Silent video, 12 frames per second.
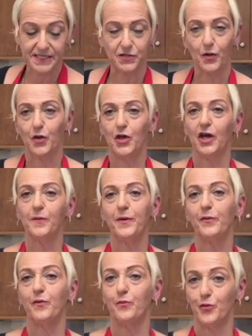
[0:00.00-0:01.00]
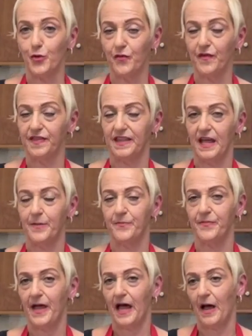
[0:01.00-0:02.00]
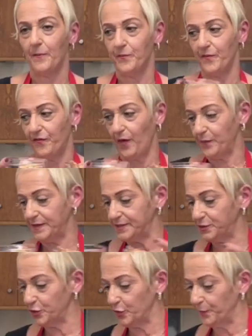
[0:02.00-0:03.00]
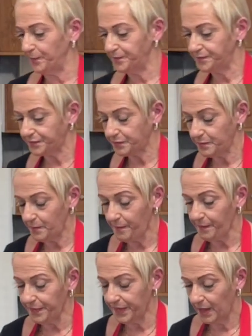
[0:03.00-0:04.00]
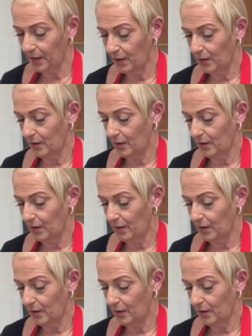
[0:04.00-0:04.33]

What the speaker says: they're big pieces. You're going to be removing them from the soup.